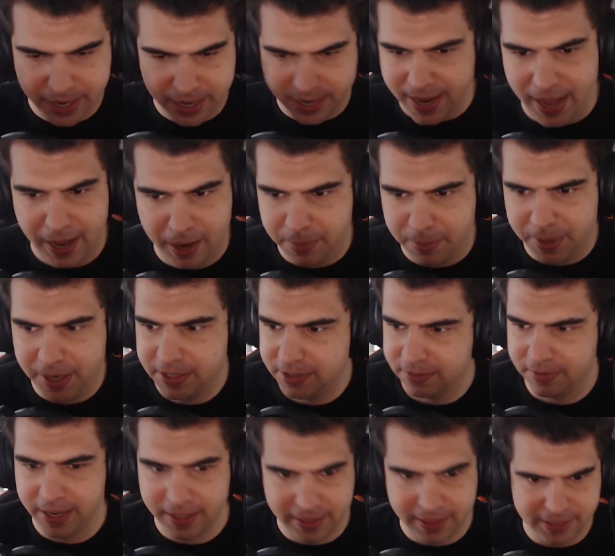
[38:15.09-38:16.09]
a database
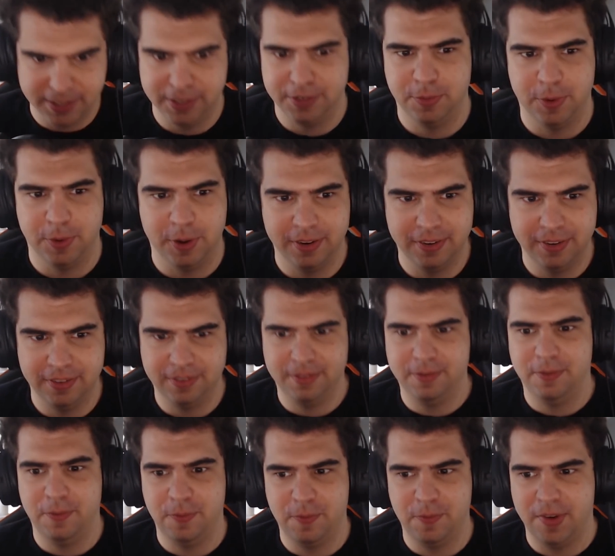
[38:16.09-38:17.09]
of like, this is what
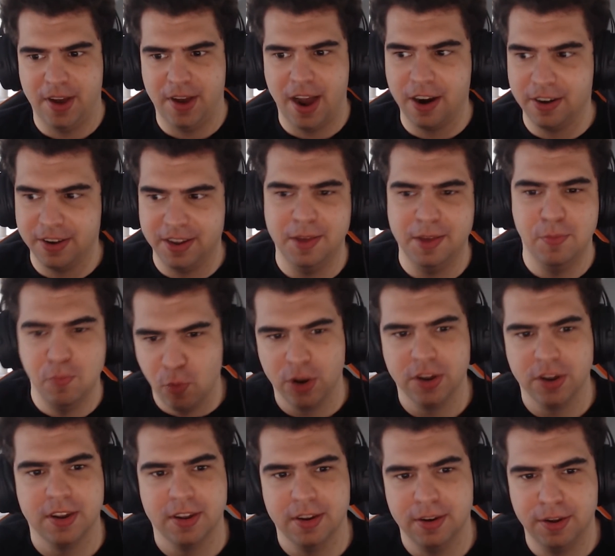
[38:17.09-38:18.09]
our team
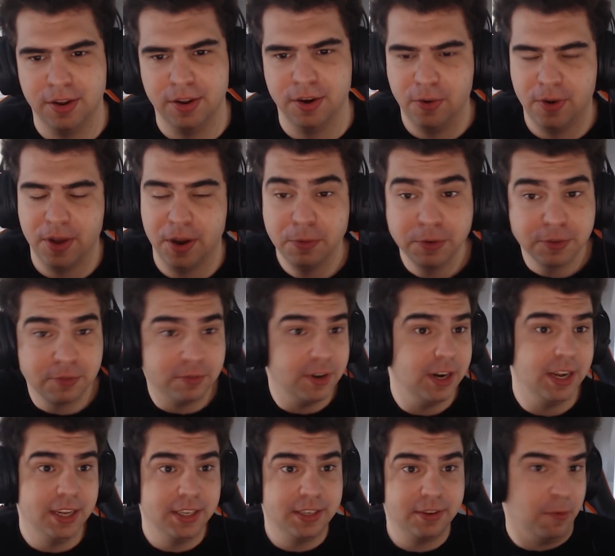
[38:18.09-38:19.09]
wanted, It was
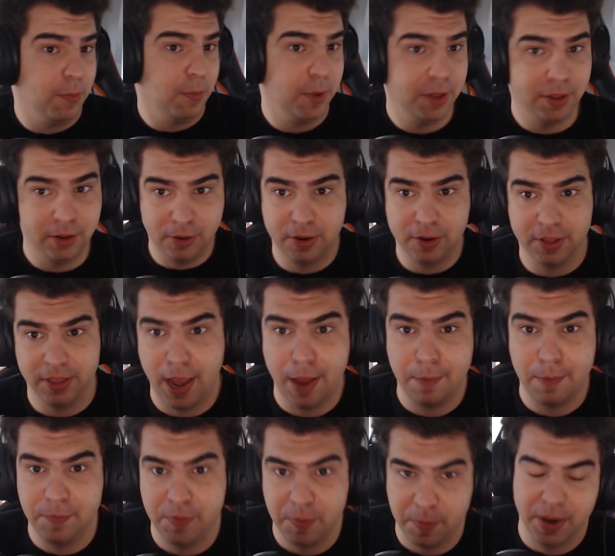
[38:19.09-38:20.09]
really easy for me to look at the
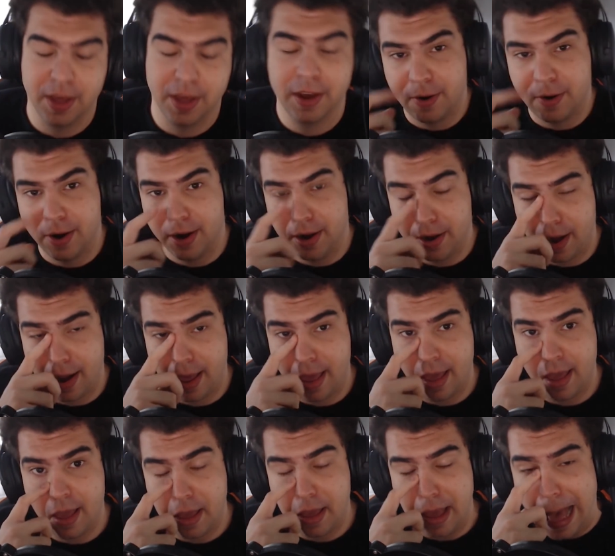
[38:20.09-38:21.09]
games and be like, all right,
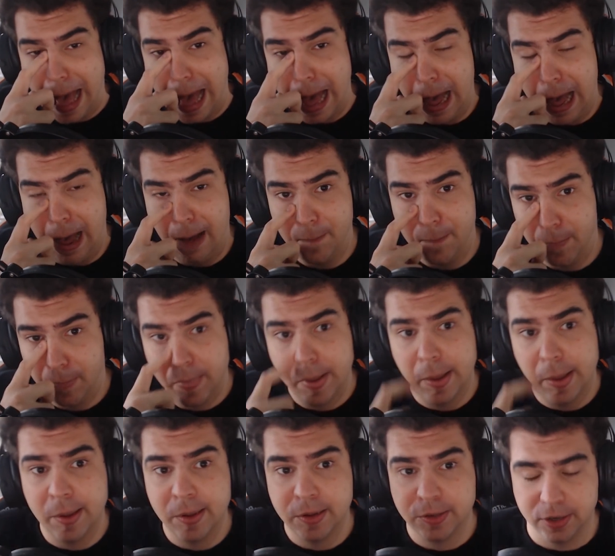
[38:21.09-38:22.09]

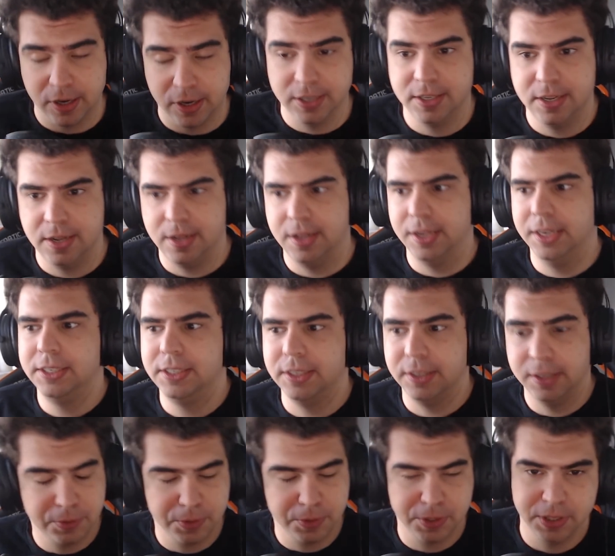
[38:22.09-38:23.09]
so I did this,
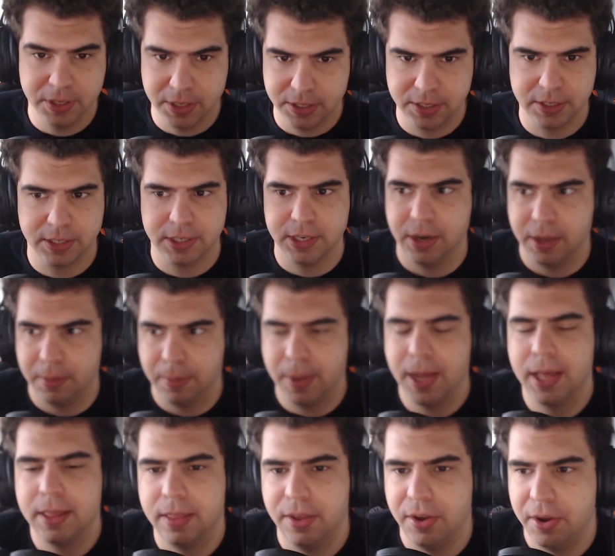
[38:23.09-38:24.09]
and this wasn't necessarily a
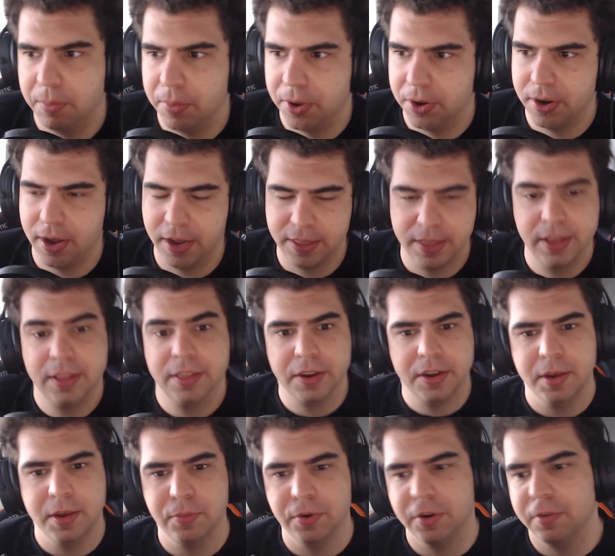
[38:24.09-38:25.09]
bad thing, but I think the
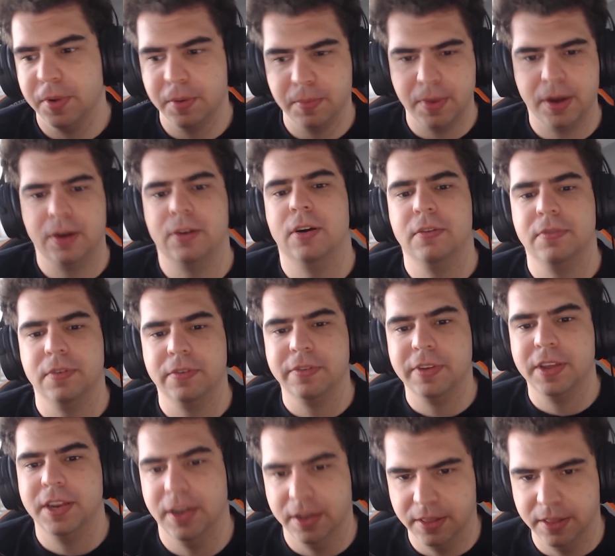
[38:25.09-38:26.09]
team would have been better off if
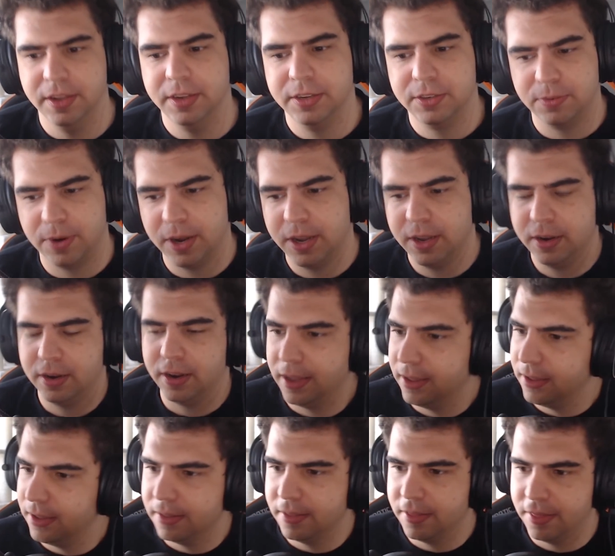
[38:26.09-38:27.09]
he did this, right?
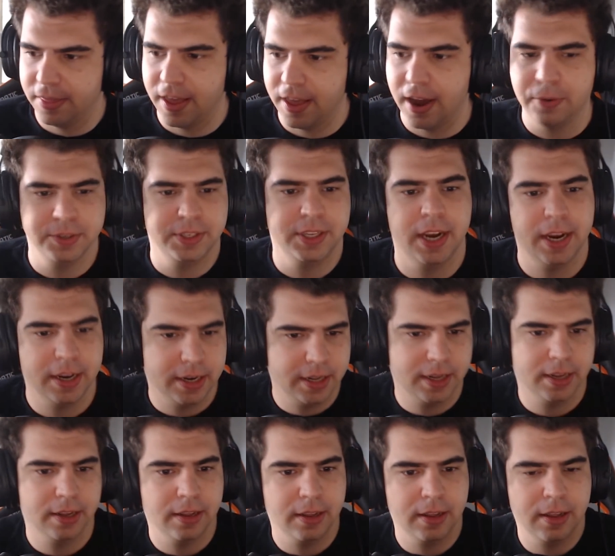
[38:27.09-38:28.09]
Like, that was the
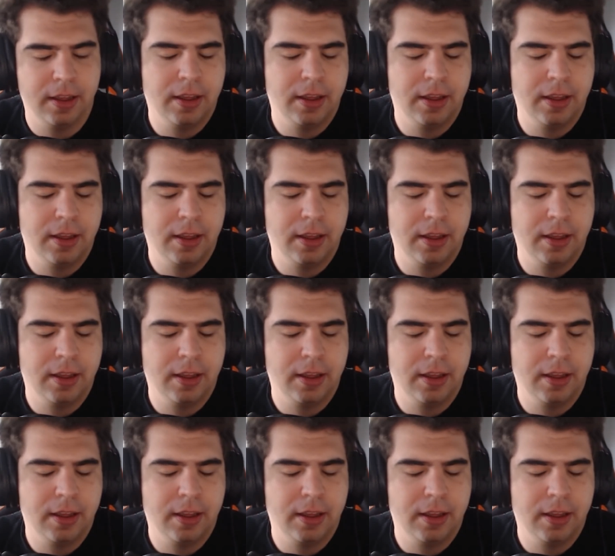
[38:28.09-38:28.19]
idea.